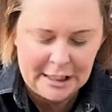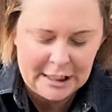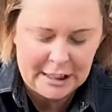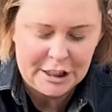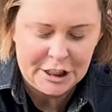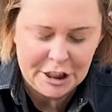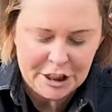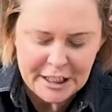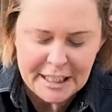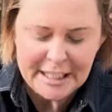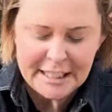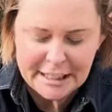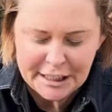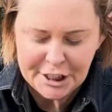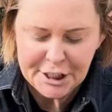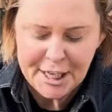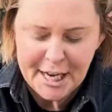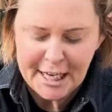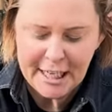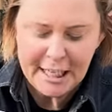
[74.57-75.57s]
Snuggy,
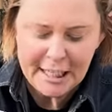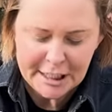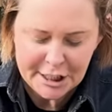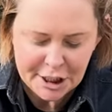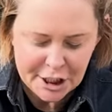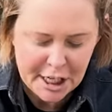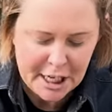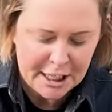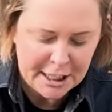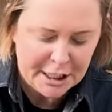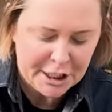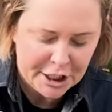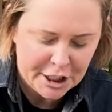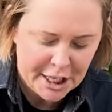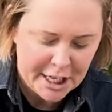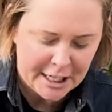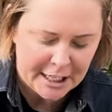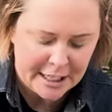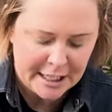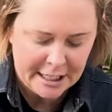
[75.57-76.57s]
snuggy, snuggy,
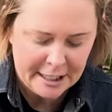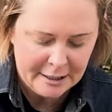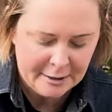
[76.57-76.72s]
snuggy.